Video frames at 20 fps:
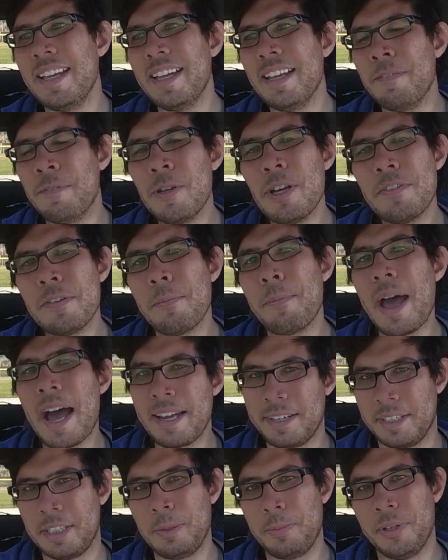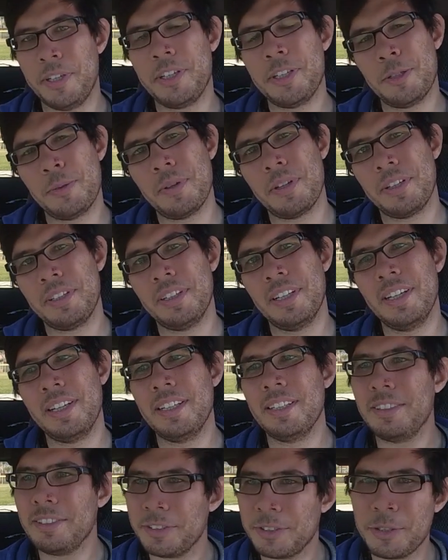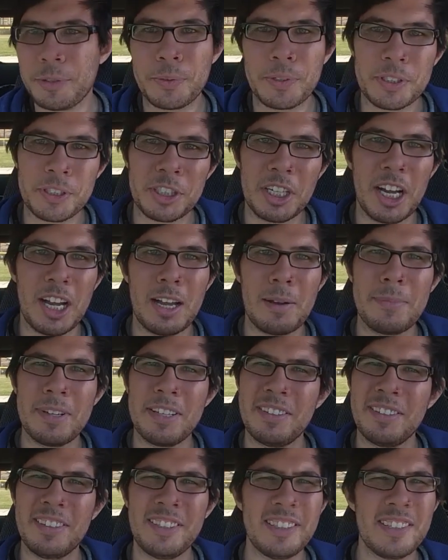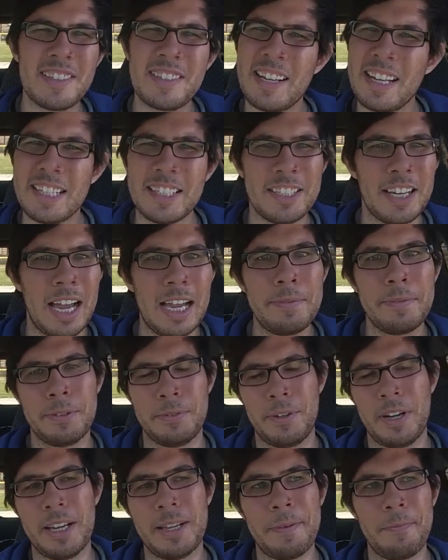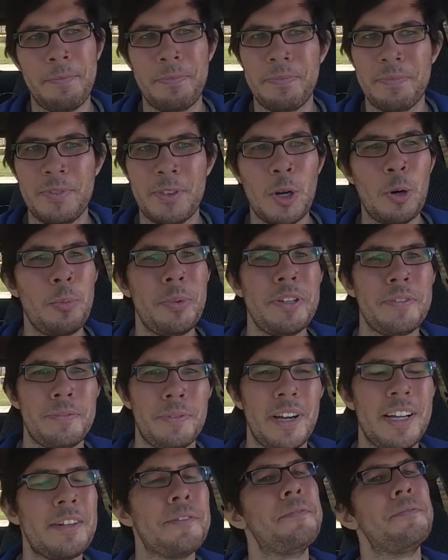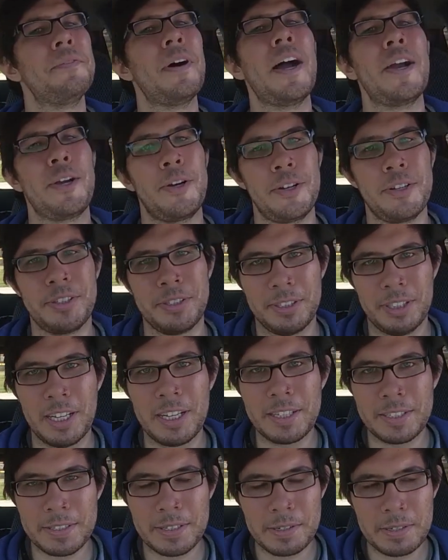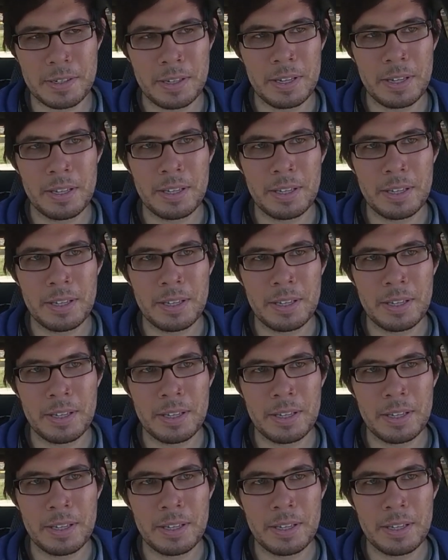If you have a bad experience with a client, you're doing a job and you're just not jiving right, don't be afraid to fire your clients.